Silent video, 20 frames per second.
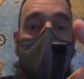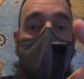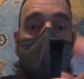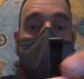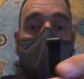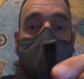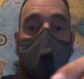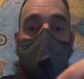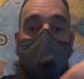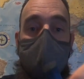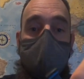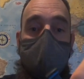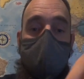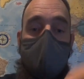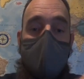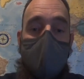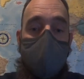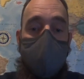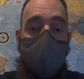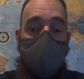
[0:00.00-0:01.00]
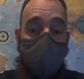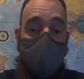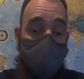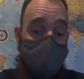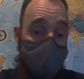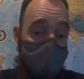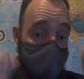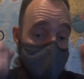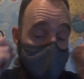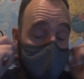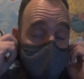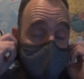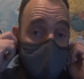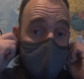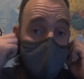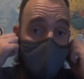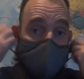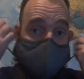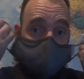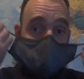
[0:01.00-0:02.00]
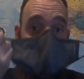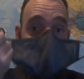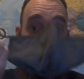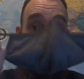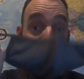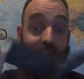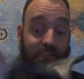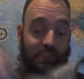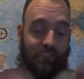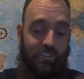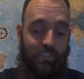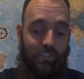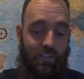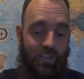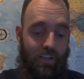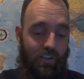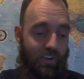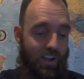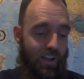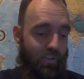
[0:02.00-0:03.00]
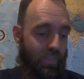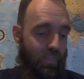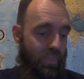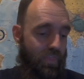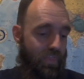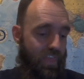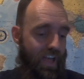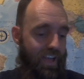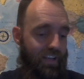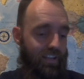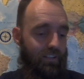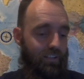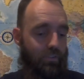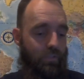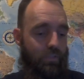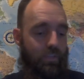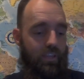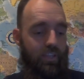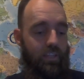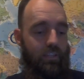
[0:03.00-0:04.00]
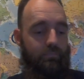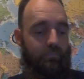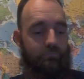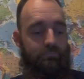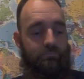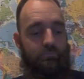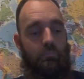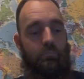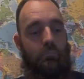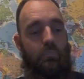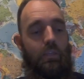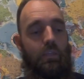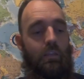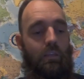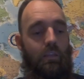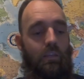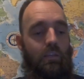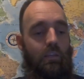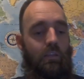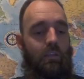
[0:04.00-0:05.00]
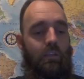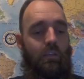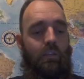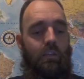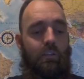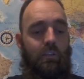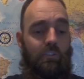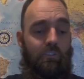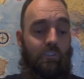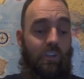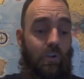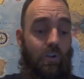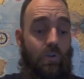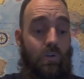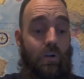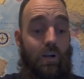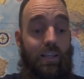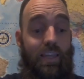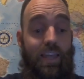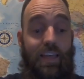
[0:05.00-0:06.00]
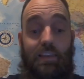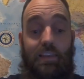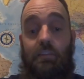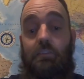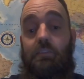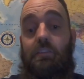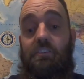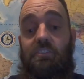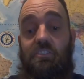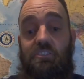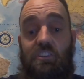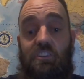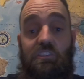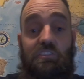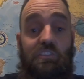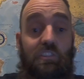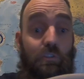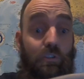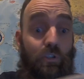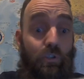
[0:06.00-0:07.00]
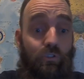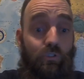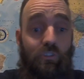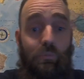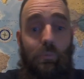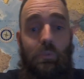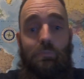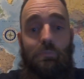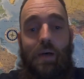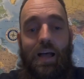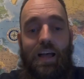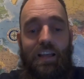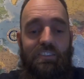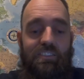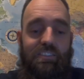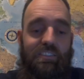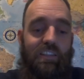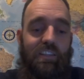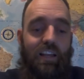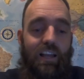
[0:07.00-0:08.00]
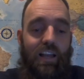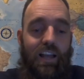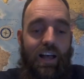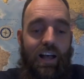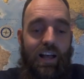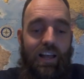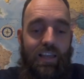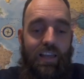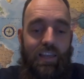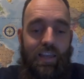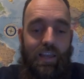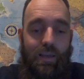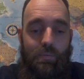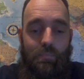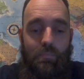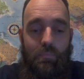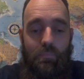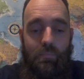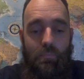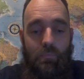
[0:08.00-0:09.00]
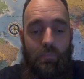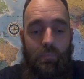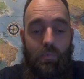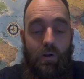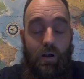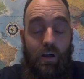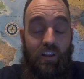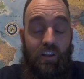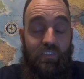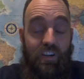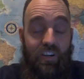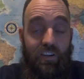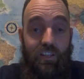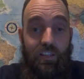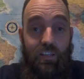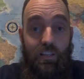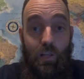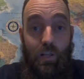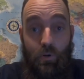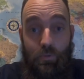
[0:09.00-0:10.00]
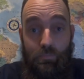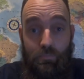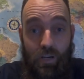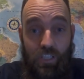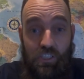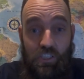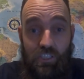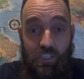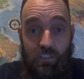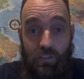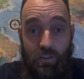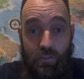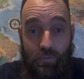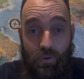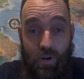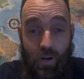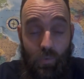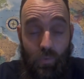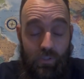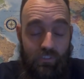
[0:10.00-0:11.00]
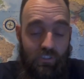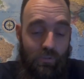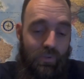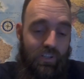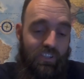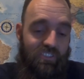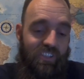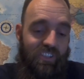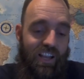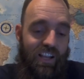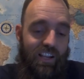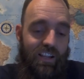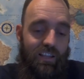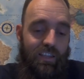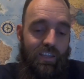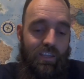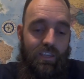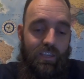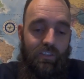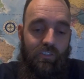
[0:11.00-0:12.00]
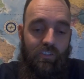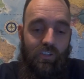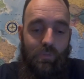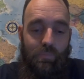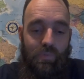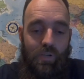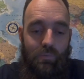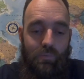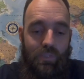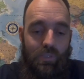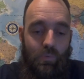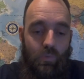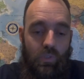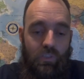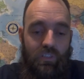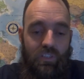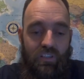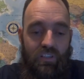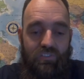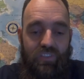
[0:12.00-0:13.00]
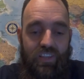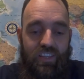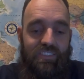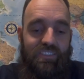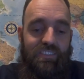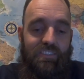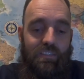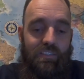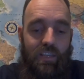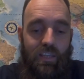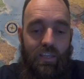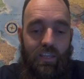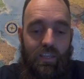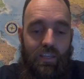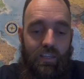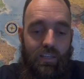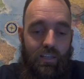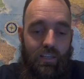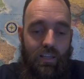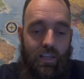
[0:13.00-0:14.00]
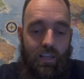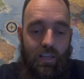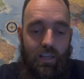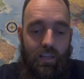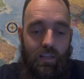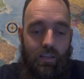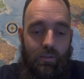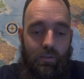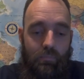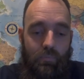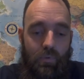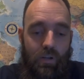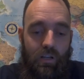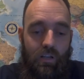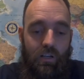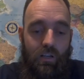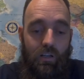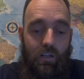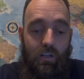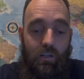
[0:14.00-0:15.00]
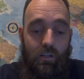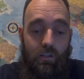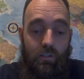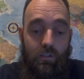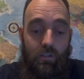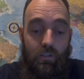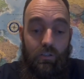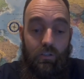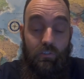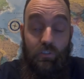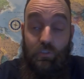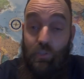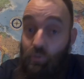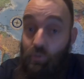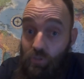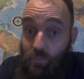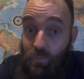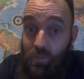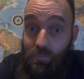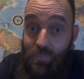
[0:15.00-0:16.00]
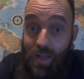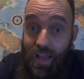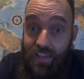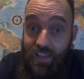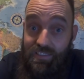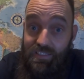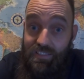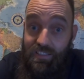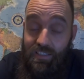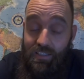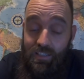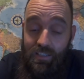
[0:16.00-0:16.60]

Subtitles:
You just snap the elastic bands around that little thingy. So again, this is a reusable mask. I am on a very low budget throughout Once Upon a Saga, so I probably wouldn't invest in a reusable mask.